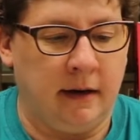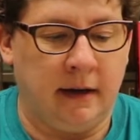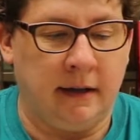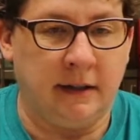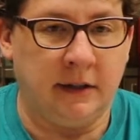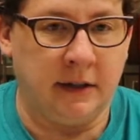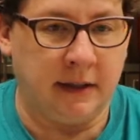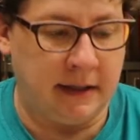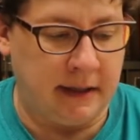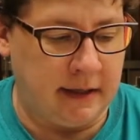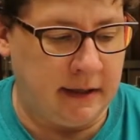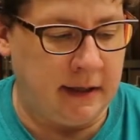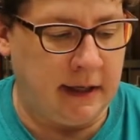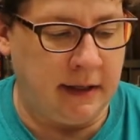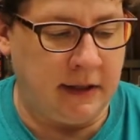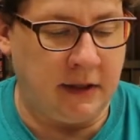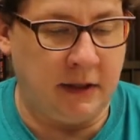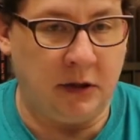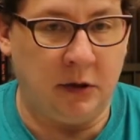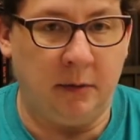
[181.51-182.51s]
It just
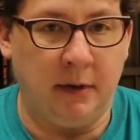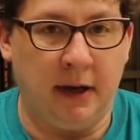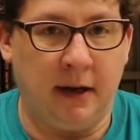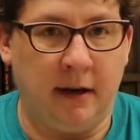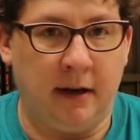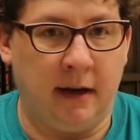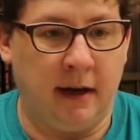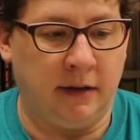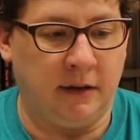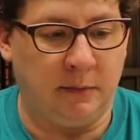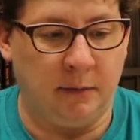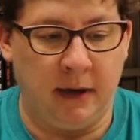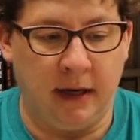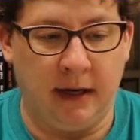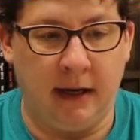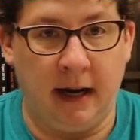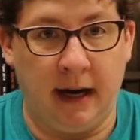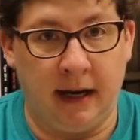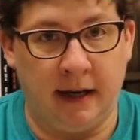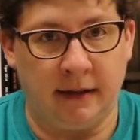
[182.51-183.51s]
needs to be as
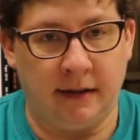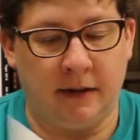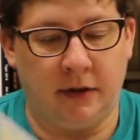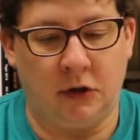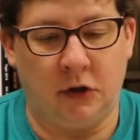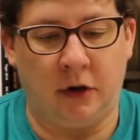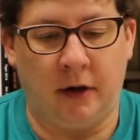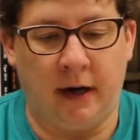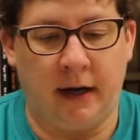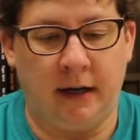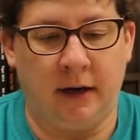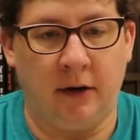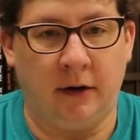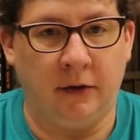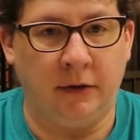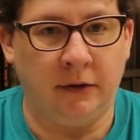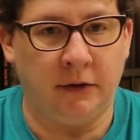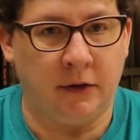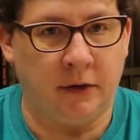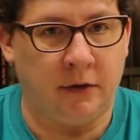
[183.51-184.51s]
big as the
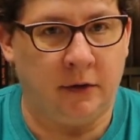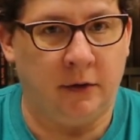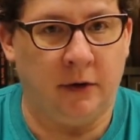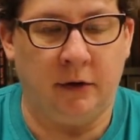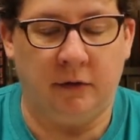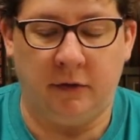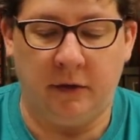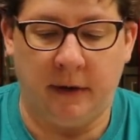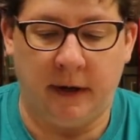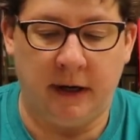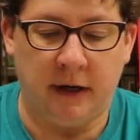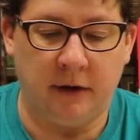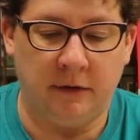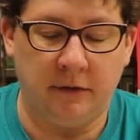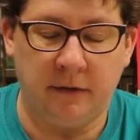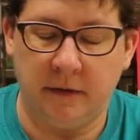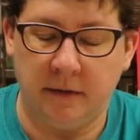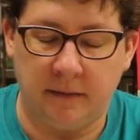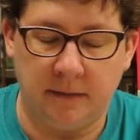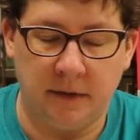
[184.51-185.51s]
triangle, so if you
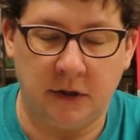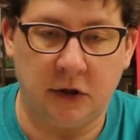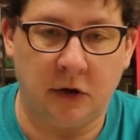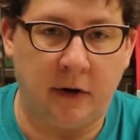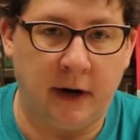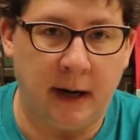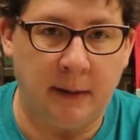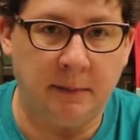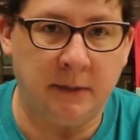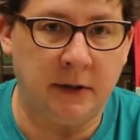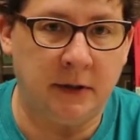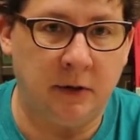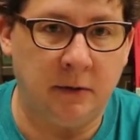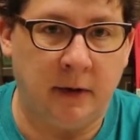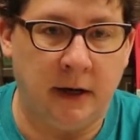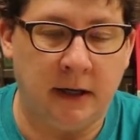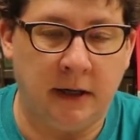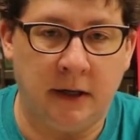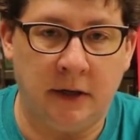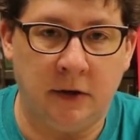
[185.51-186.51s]
have scraps you
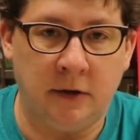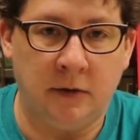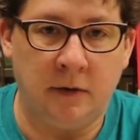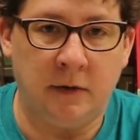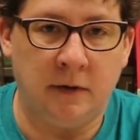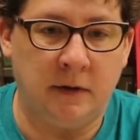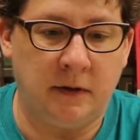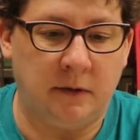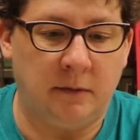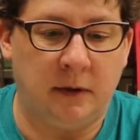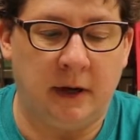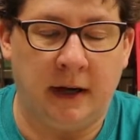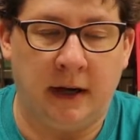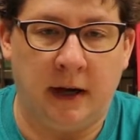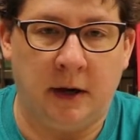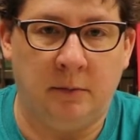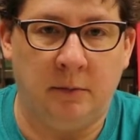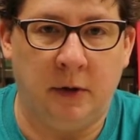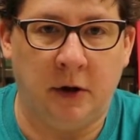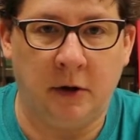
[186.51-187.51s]
want to use,
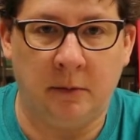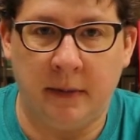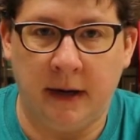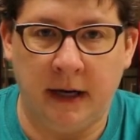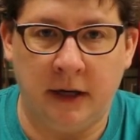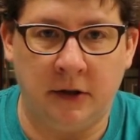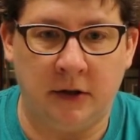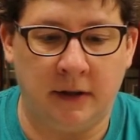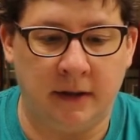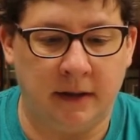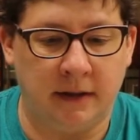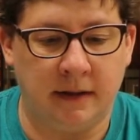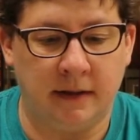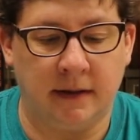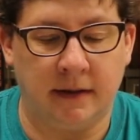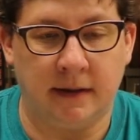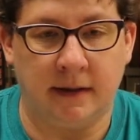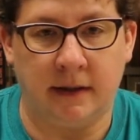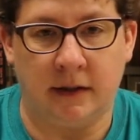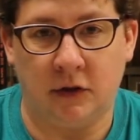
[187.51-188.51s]
book pages,
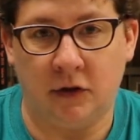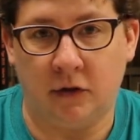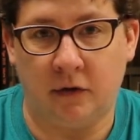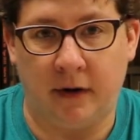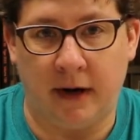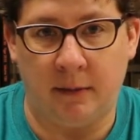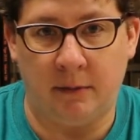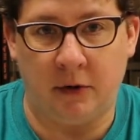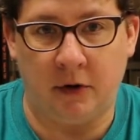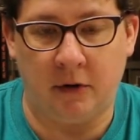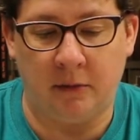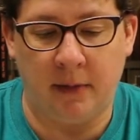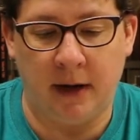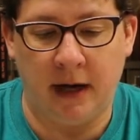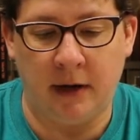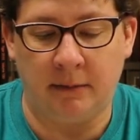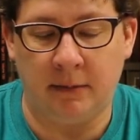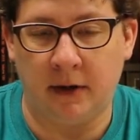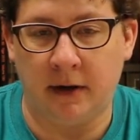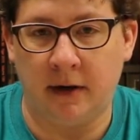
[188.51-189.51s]
this is scrapbook
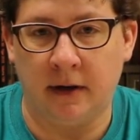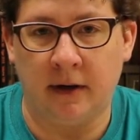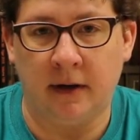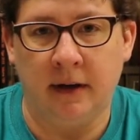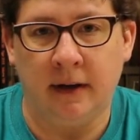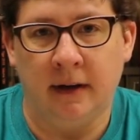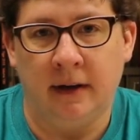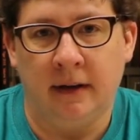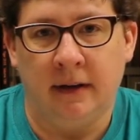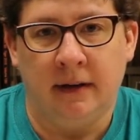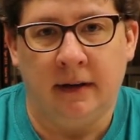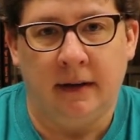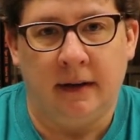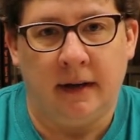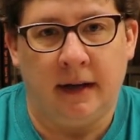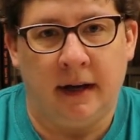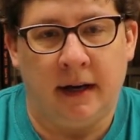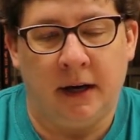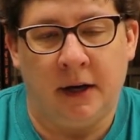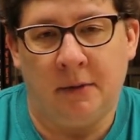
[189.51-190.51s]
paper,
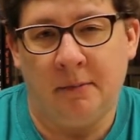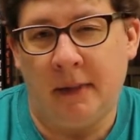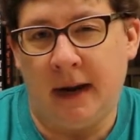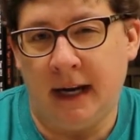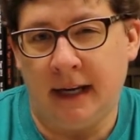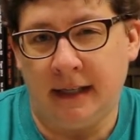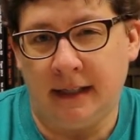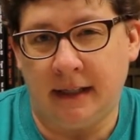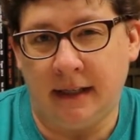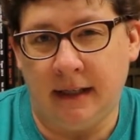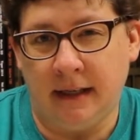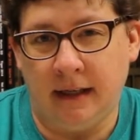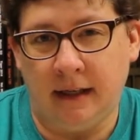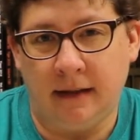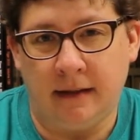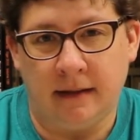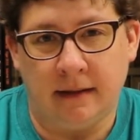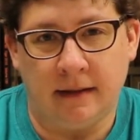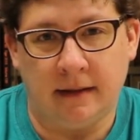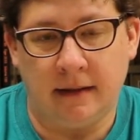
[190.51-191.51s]

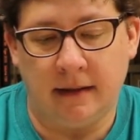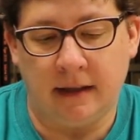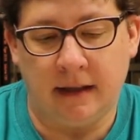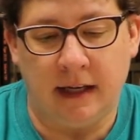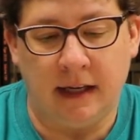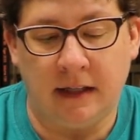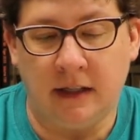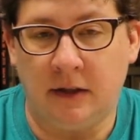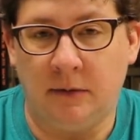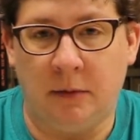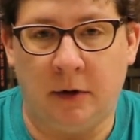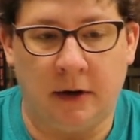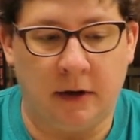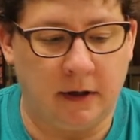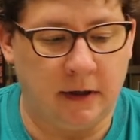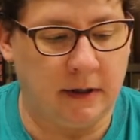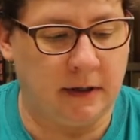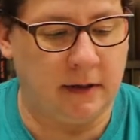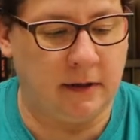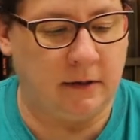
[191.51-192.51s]
magazines, kids
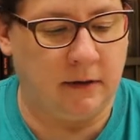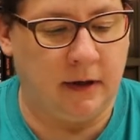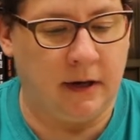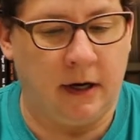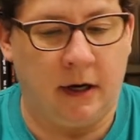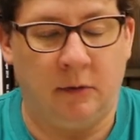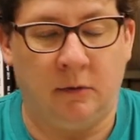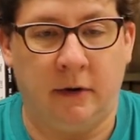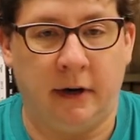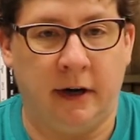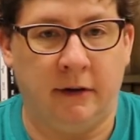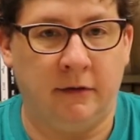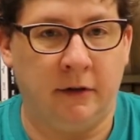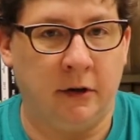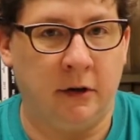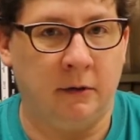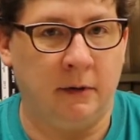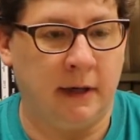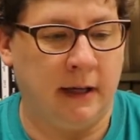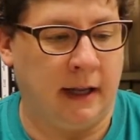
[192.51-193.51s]
books, whatever
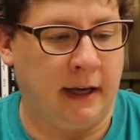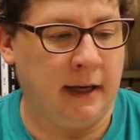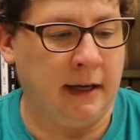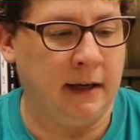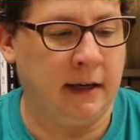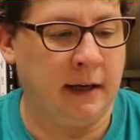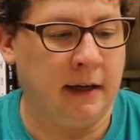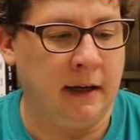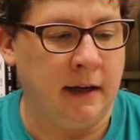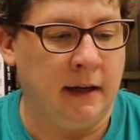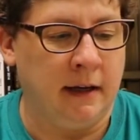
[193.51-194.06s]
you would like.